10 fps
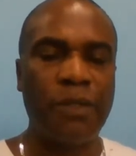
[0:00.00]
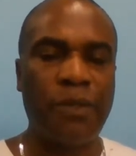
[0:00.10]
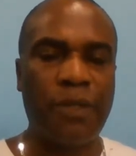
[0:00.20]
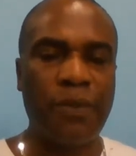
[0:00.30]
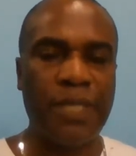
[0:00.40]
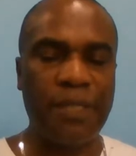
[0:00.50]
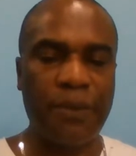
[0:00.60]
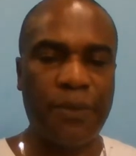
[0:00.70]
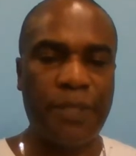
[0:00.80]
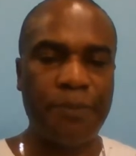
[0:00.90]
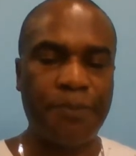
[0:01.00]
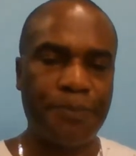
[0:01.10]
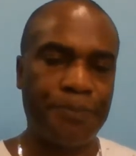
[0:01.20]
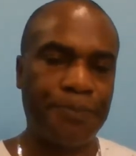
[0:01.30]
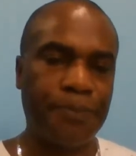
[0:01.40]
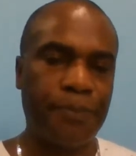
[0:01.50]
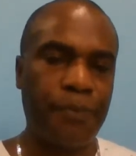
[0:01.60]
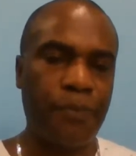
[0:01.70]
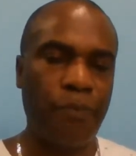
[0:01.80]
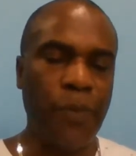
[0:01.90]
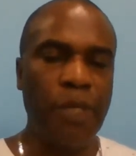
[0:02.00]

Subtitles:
around as it were,